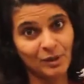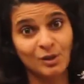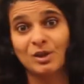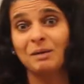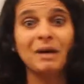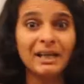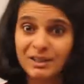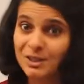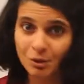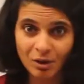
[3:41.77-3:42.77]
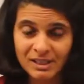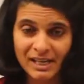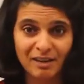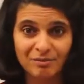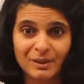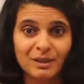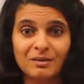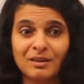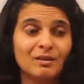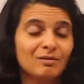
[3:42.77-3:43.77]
So I might not have been